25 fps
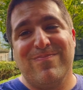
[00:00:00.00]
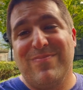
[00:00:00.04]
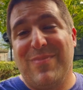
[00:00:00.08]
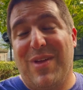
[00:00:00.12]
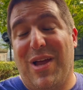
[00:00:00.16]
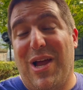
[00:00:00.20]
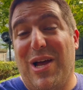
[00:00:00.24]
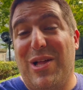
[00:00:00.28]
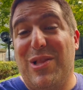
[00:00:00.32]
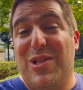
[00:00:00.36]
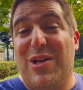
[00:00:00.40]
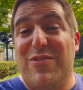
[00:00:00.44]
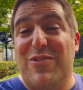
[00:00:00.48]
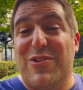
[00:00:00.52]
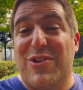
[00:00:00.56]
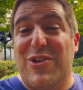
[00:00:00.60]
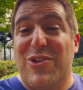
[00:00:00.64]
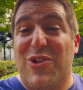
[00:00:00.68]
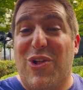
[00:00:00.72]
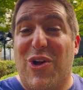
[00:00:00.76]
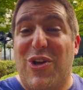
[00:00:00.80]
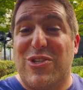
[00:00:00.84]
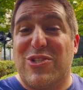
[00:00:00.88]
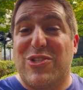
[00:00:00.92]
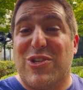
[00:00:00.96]
I love a good
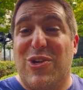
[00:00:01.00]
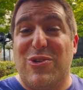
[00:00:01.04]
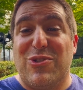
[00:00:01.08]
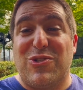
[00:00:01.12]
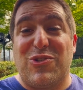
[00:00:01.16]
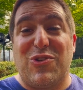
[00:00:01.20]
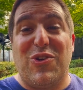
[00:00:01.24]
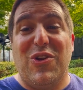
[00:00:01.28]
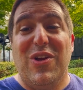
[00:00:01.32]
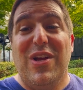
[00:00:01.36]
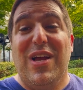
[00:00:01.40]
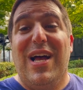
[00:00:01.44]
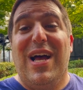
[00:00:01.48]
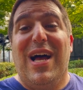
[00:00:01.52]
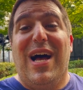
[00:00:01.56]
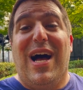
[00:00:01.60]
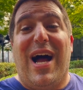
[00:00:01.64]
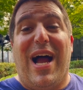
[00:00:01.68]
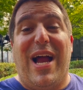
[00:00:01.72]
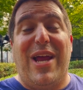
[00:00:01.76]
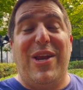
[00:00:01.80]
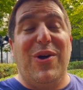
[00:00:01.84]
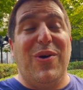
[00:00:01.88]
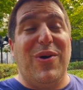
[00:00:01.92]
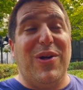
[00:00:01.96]
launch coaster.
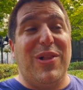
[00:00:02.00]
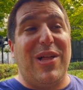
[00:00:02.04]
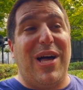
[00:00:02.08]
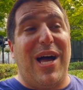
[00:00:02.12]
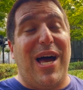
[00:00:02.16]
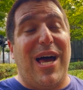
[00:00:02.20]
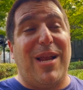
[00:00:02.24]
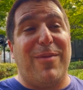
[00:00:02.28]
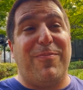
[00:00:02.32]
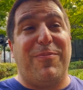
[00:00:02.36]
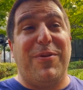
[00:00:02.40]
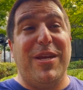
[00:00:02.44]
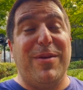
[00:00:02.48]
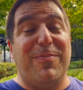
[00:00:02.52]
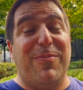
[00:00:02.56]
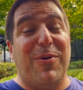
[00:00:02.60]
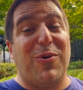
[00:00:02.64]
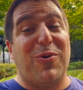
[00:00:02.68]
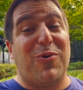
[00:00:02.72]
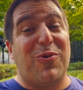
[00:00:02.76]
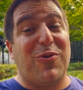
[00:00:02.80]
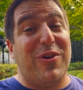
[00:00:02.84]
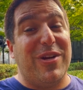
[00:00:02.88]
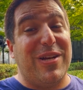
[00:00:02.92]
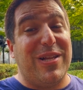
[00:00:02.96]
I know a lot of people
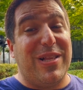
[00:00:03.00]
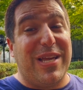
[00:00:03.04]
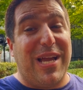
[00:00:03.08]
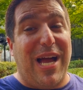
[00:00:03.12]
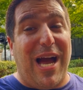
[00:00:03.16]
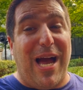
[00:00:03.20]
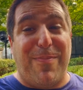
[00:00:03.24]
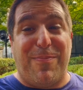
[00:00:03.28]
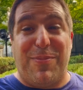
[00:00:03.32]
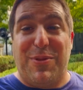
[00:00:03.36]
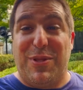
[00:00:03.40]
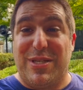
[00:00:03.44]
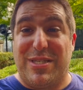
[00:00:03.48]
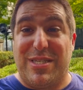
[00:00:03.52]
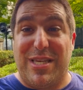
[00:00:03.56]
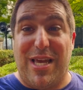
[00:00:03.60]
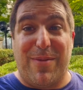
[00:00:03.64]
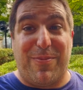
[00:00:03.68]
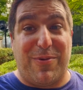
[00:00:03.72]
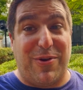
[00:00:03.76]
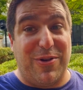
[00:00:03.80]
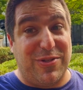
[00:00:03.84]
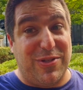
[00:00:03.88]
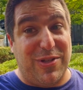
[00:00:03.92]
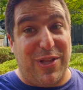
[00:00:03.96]
were really hyping this
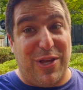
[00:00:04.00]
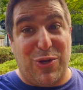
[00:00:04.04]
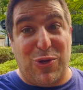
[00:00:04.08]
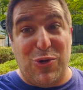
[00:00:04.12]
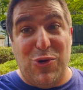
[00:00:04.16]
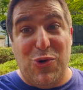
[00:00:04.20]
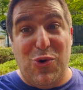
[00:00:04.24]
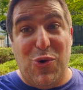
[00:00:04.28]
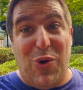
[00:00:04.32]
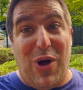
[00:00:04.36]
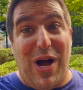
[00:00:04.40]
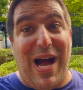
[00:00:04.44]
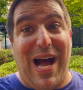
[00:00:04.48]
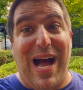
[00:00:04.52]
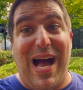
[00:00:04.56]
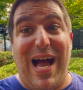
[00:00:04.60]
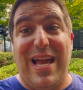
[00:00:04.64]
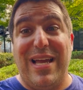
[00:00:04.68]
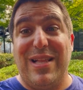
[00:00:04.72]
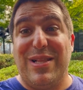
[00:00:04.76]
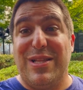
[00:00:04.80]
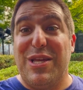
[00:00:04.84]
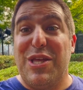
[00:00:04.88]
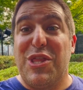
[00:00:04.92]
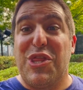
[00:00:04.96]
up because like, ooh, a
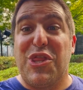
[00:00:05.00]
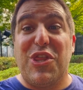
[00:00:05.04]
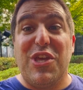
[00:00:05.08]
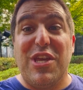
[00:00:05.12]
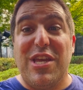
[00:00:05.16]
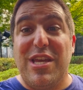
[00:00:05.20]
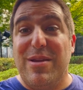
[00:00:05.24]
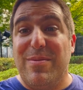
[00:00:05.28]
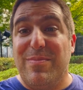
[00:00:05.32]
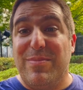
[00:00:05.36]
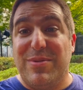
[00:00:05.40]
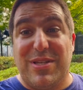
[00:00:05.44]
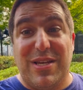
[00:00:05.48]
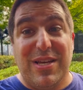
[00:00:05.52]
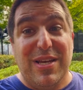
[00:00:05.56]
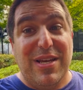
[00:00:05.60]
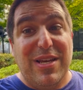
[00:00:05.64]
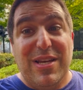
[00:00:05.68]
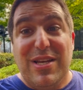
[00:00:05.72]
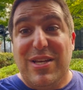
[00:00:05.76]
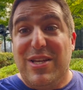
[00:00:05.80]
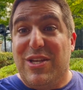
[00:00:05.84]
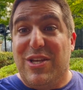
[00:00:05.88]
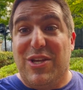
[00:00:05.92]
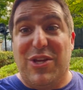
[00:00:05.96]
highly themed,
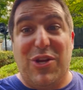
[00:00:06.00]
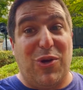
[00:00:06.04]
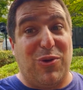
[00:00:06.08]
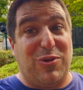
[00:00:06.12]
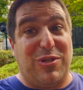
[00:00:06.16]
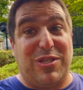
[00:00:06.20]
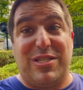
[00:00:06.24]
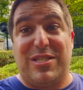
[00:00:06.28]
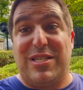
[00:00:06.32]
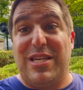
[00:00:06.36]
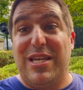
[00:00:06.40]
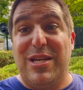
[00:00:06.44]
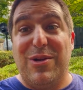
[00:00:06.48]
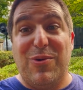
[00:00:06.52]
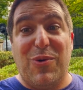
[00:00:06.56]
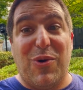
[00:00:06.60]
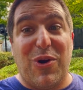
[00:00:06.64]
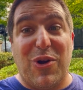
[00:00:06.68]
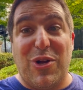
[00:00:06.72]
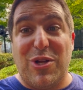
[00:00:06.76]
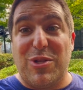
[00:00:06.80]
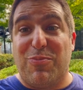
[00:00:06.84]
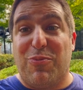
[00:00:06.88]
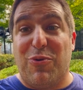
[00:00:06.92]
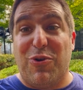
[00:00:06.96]
you know,
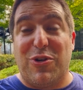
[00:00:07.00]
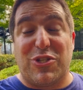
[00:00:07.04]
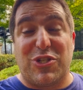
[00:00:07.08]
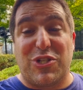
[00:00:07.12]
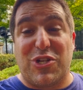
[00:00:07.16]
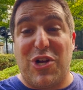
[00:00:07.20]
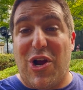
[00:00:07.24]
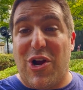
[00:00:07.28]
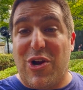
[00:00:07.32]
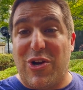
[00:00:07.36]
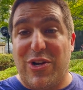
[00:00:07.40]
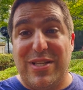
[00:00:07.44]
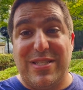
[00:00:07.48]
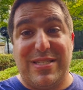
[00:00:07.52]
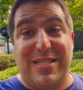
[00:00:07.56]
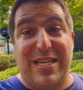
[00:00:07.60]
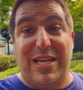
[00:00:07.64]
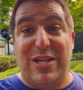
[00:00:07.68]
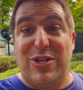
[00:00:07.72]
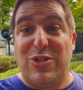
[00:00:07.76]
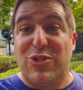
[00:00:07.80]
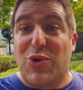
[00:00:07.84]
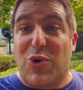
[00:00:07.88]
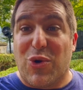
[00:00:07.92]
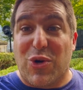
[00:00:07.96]
SeaWorld, Busch Gardens
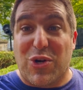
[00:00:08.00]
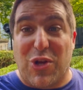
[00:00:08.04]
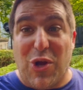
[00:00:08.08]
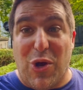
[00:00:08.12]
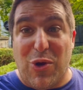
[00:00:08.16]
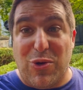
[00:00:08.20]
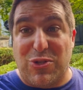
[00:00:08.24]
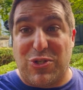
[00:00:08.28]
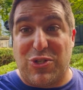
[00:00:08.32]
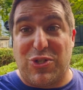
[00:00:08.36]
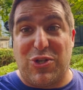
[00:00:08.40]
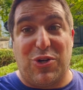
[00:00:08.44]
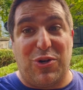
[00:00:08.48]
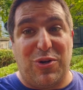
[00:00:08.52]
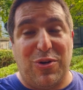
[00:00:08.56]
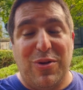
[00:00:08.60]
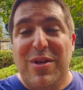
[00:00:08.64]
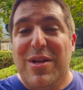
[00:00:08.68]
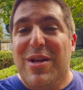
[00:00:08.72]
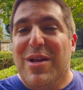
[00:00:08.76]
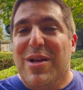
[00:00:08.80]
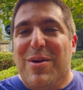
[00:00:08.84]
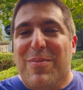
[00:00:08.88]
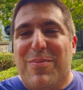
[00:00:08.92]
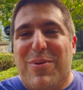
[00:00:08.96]
indoor coaster.
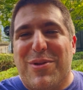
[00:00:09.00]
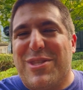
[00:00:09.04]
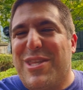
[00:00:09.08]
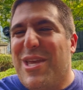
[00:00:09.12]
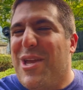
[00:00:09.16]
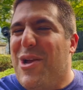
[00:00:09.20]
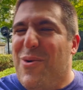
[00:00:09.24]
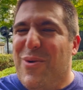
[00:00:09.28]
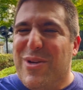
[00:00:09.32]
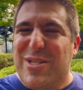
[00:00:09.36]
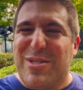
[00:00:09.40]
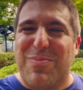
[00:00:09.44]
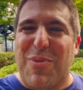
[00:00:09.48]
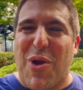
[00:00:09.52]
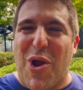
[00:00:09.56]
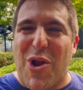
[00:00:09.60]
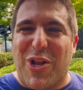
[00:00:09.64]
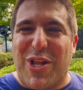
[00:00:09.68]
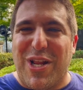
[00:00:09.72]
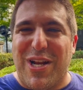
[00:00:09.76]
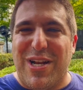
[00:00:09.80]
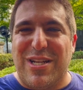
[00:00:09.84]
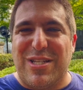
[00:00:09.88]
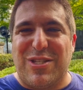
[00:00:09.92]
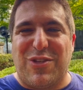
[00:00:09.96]
But they always
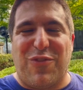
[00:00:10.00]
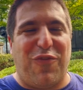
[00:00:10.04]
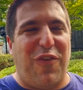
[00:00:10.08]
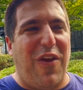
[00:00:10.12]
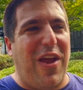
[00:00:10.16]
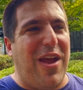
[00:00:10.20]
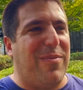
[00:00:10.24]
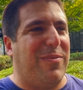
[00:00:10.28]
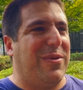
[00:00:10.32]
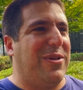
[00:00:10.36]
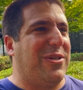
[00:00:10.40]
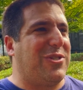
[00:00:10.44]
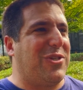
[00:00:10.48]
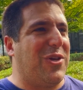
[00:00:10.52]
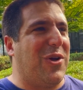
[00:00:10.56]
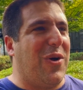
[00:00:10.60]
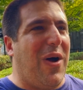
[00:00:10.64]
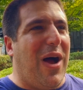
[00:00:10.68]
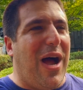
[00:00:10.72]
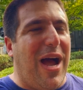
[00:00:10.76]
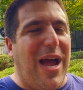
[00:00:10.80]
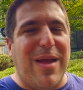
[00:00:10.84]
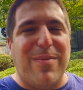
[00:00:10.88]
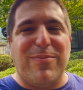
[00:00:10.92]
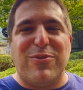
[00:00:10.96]
market it as family, so
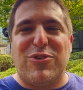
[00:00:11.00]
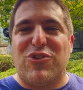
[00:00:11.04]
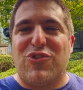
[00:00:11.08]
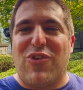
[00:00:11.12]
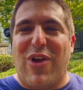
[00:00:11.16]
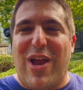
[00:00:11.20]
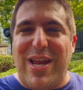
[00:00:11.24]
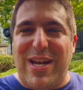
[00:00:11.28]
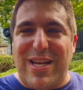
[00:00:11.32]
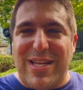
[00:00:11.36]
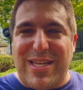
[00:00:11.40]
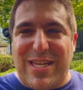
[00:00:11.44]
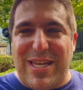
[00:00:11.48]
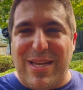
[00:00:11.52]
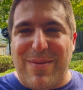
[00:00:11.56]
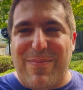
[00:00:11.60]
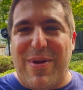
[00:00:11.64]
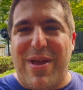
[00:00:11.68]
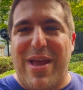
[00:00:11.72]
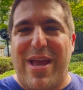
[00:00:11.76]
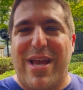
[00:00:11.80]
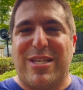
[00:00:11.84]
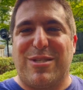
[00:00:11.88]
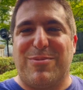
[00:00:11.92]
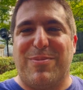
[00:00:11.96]
I'm trying to keep
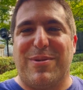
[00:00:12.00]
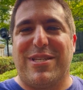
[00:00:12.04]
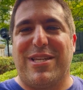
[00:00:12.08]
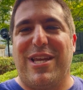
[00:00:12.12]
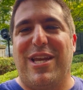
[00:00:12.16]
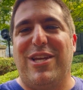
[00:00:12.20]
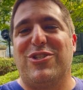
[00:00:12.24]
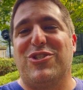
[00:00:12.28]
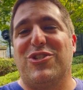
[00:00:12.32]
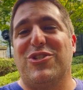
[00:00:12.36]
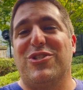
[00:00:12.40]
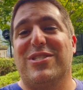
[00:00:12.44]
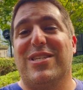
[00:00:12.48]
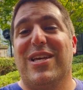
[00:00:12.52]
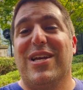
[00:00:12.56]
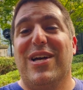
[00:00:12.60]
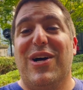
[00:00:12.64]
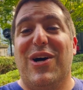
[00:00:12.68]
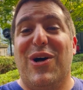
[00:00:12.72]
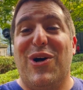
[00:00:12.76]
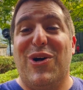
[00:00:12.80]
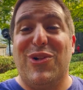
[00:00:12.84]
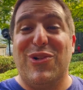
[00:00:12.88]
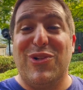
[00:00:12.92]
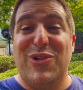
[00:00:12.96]
my expectations
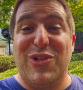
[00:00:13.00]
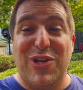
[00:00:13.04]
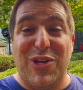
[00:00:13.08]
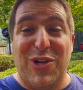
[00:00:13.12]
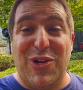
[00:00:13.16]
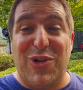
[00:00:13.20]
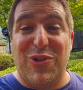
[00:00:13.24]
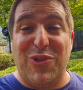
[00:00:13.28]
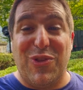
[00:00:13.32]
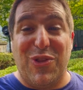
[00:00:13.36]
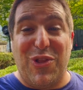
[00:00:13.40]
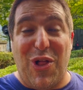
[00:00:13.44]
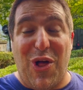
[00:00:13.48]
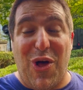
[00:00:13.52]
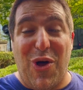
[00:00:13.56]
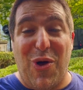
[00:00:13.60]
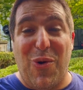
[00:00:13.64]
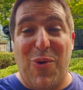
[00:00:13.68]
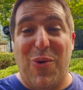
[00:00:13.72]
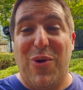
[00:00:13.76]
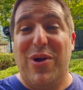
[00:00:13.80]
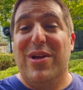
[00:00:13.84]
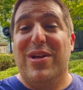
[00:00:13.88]
a little low.